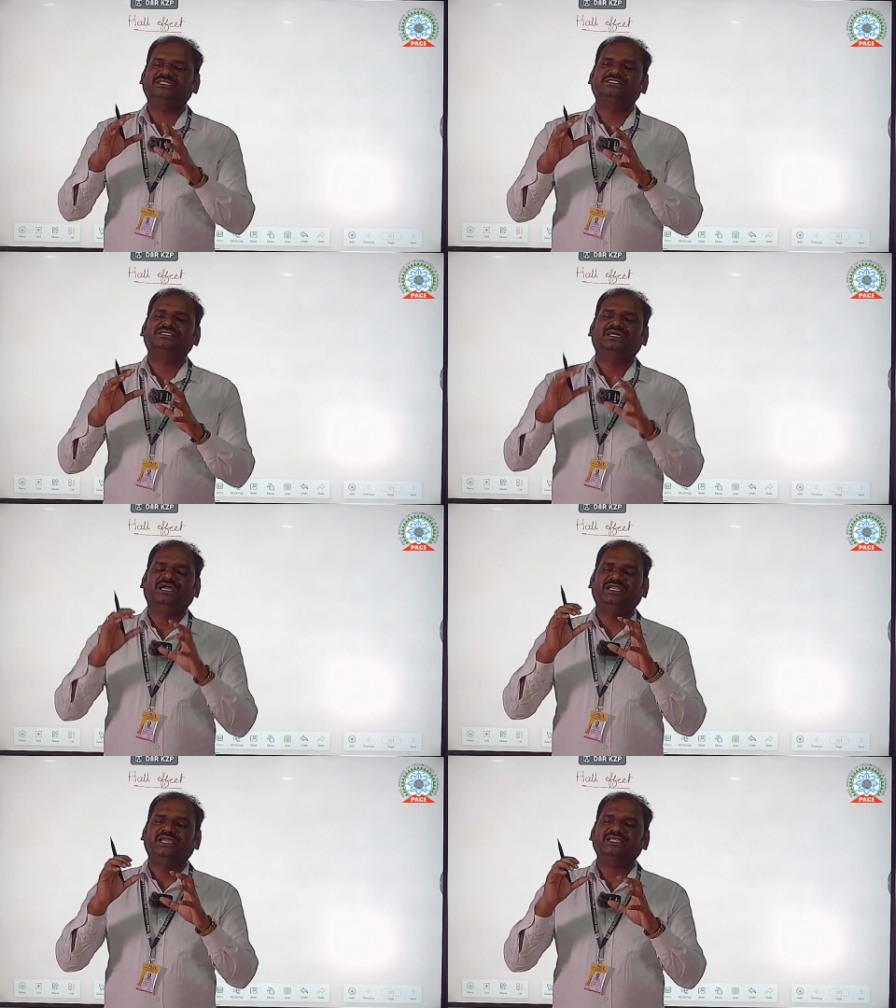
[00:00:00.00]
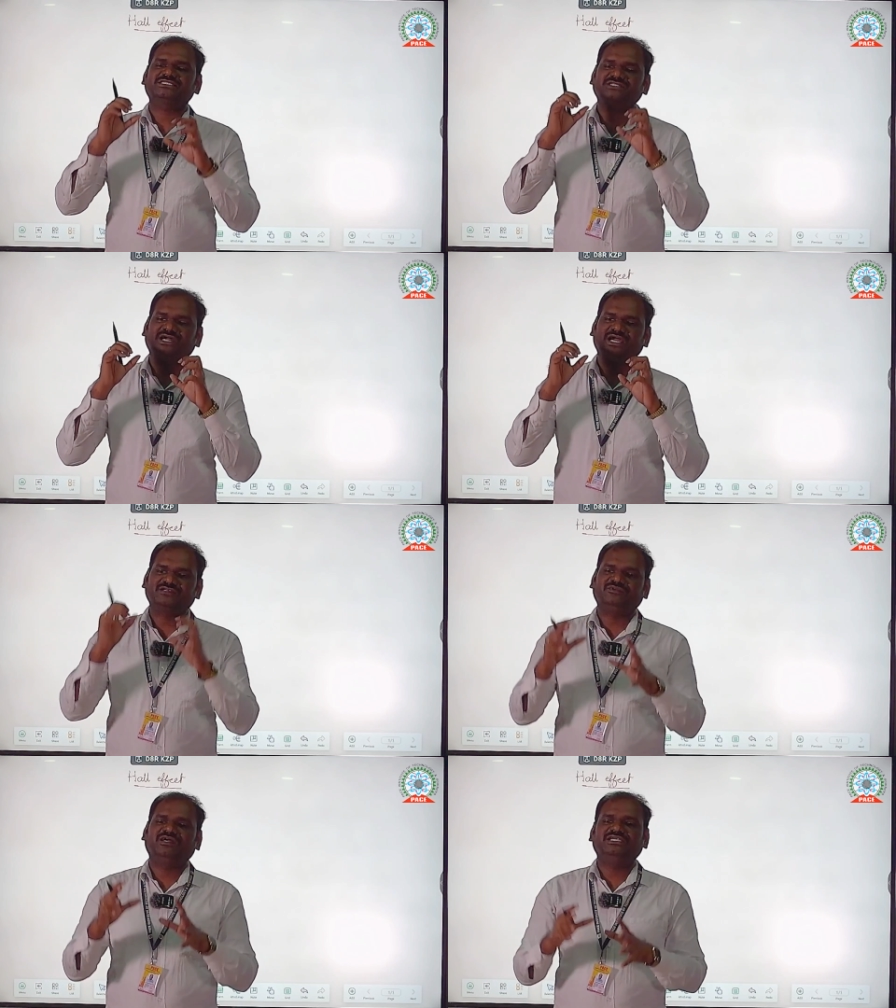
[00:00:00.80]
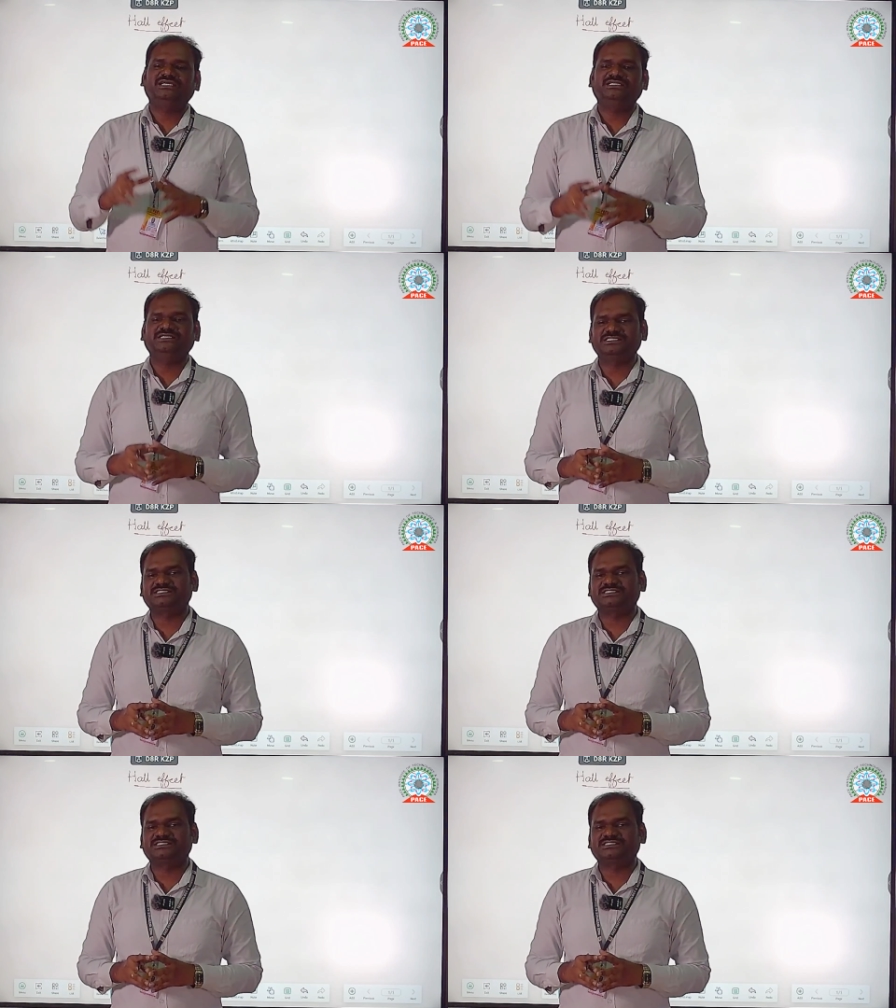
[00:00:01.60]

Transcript: an extra advantages